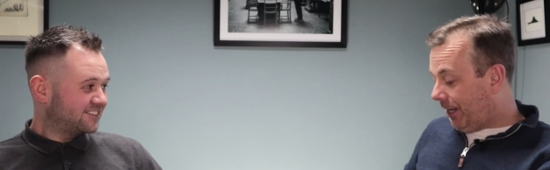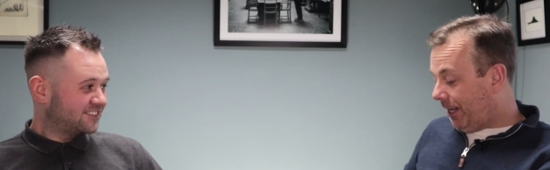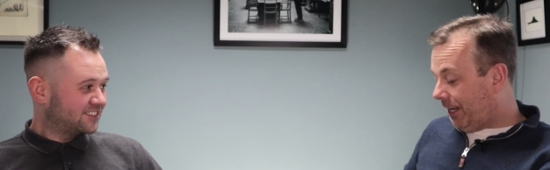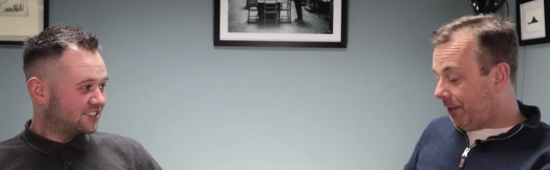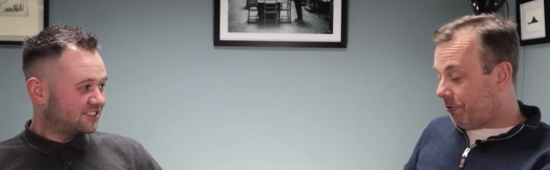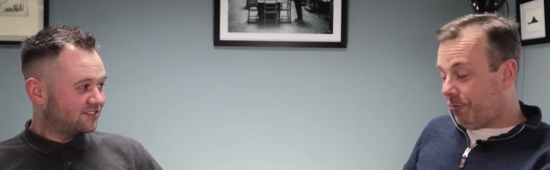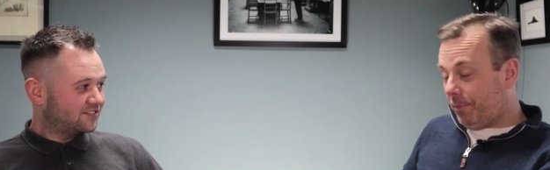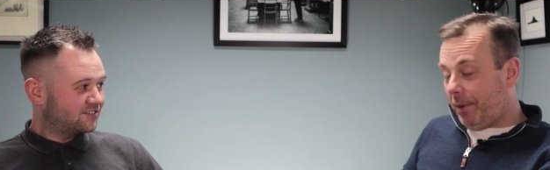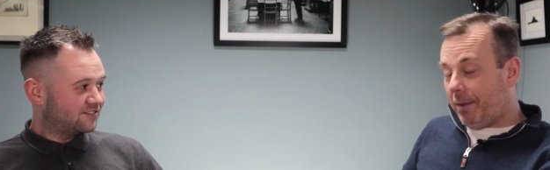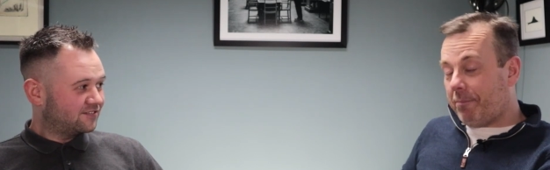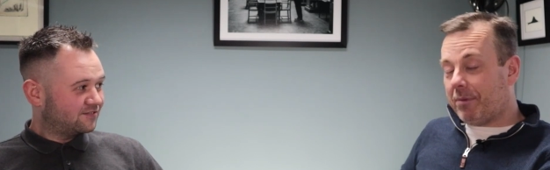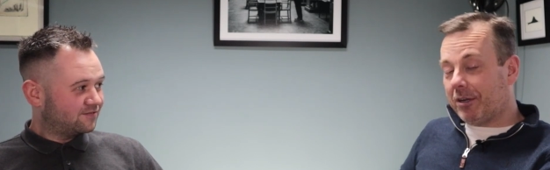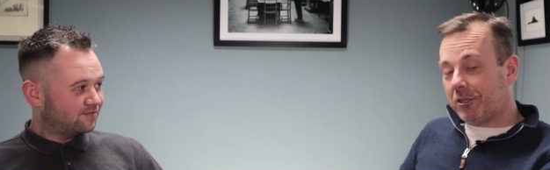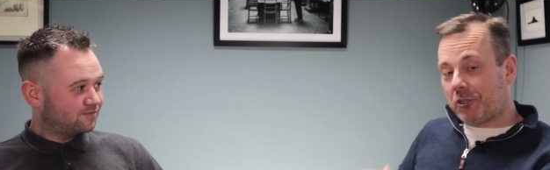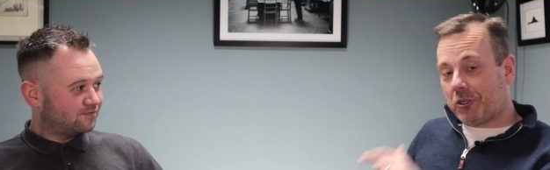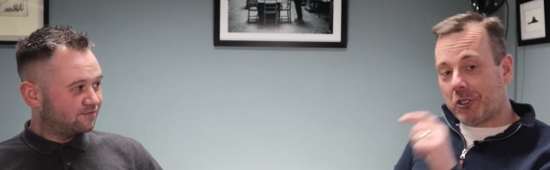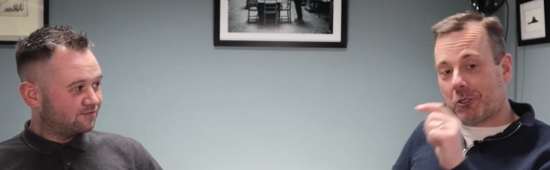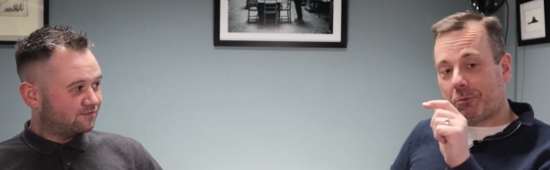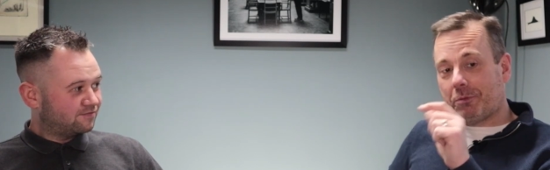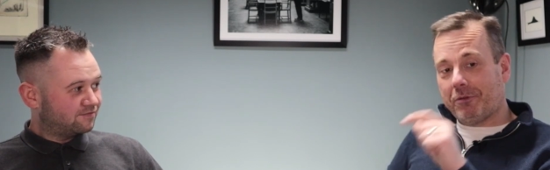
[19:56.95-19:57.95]
Speaker 1: I remember
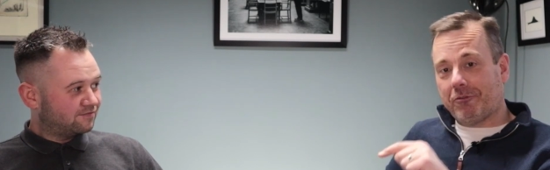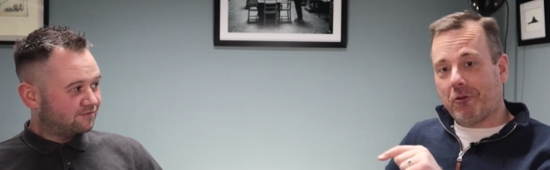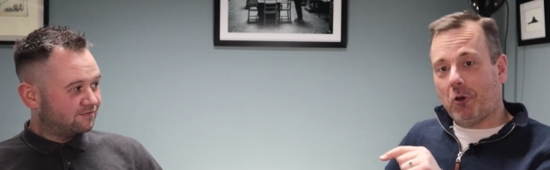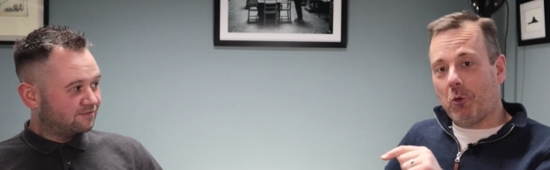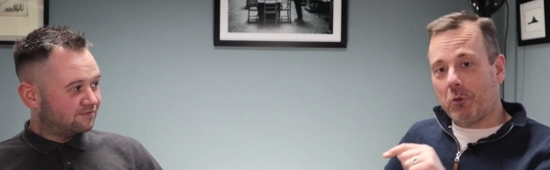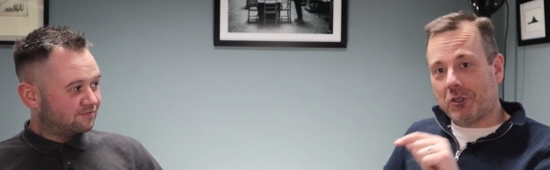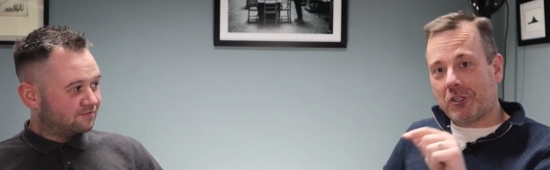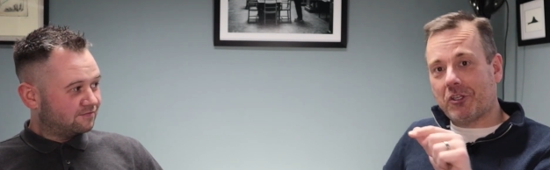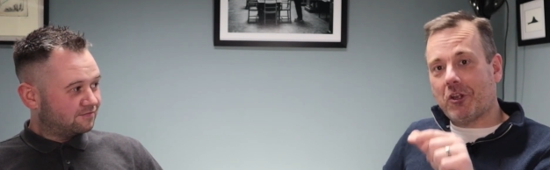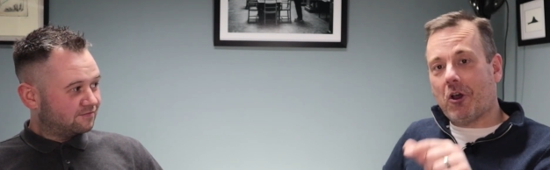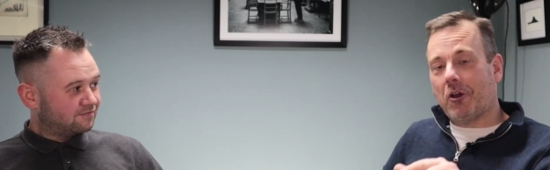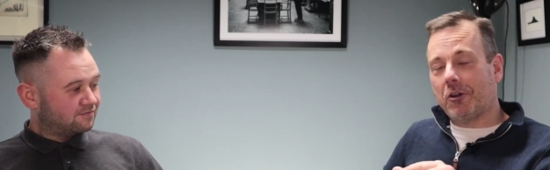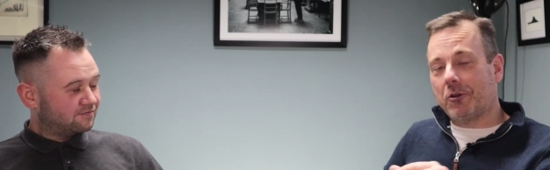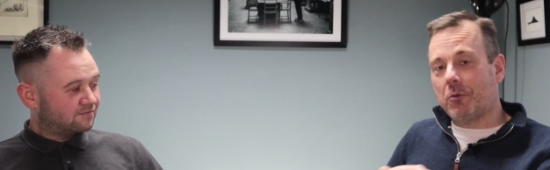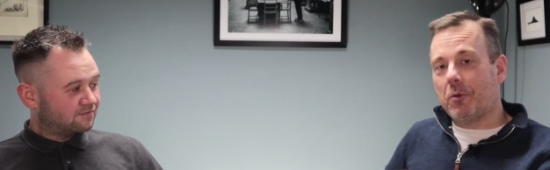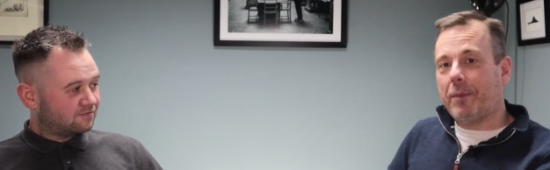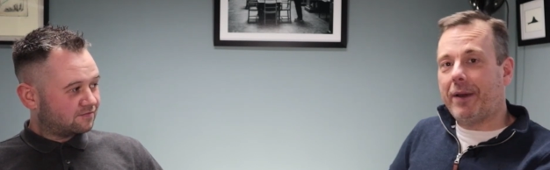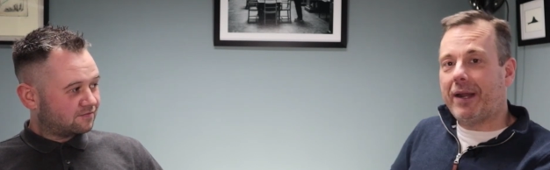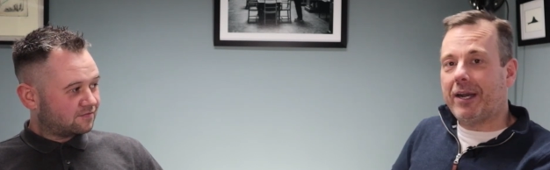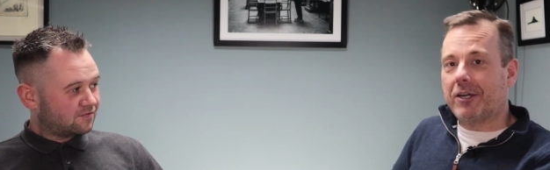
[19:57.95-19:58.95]
just before we started, we
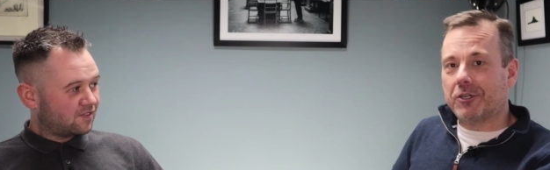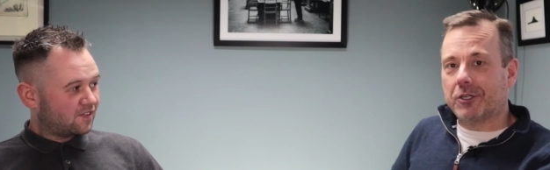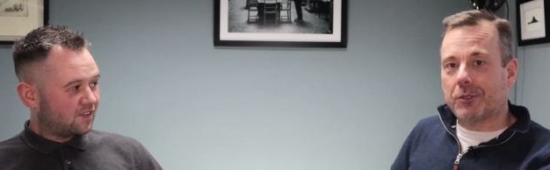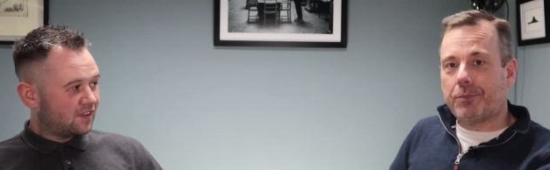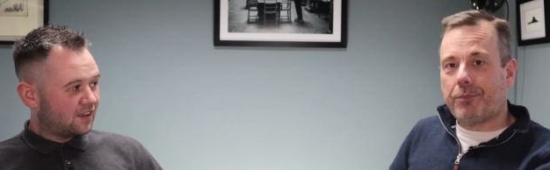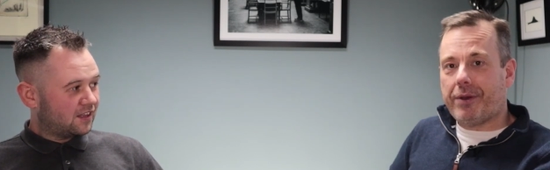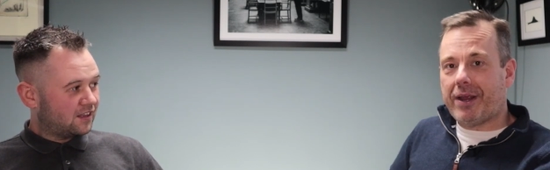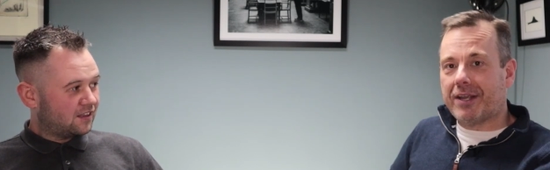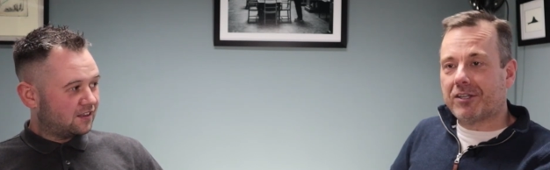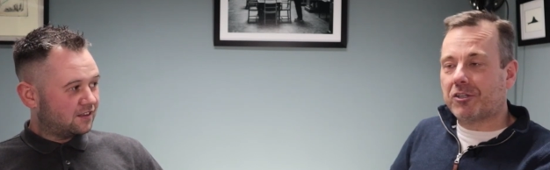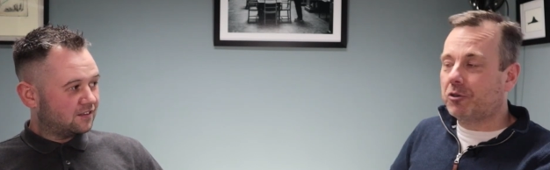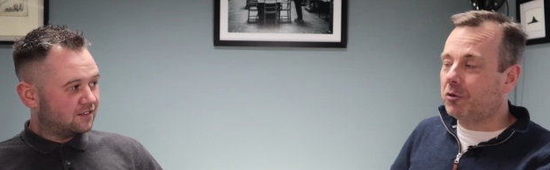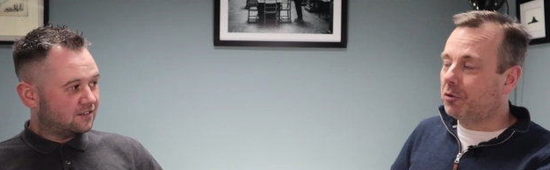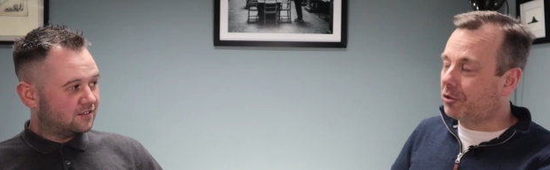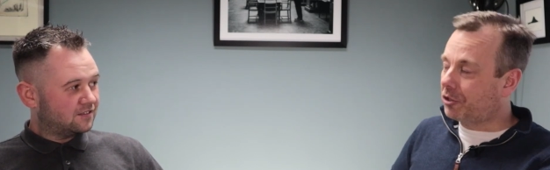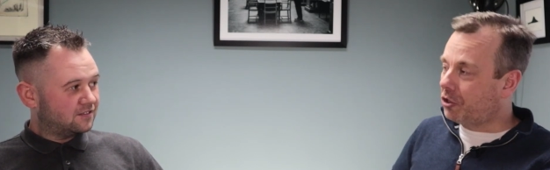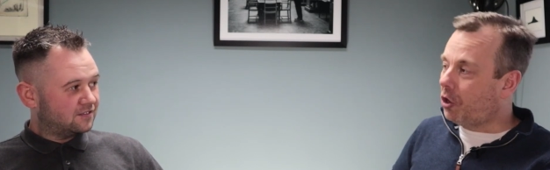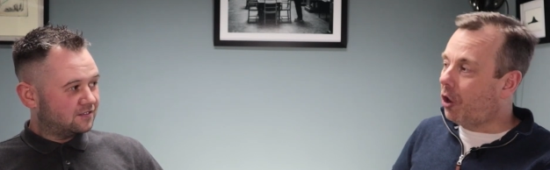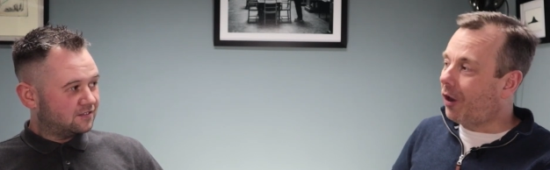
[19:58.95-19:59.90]
better just press so it's not